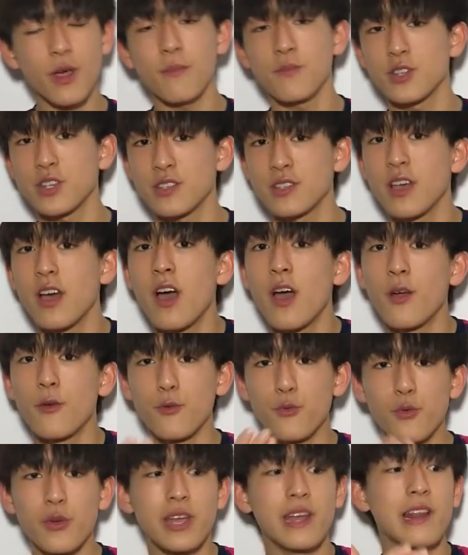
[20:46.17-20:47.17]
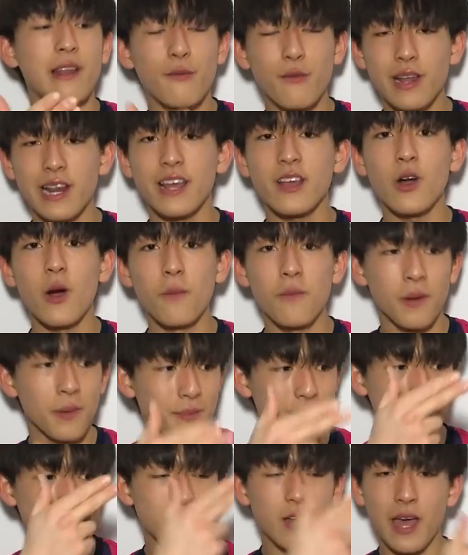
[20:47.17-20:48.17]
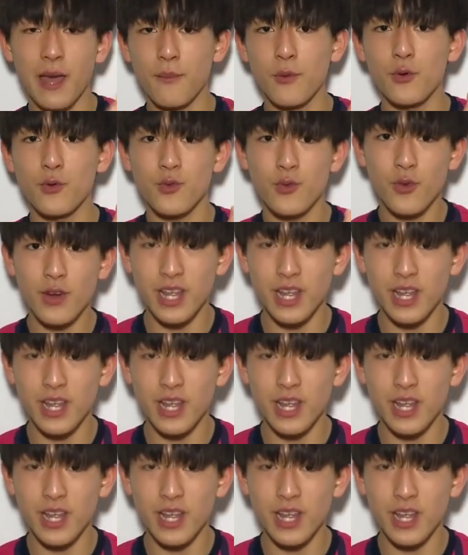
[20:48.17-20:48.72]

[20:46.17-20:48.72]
grip just really, really complements the emerald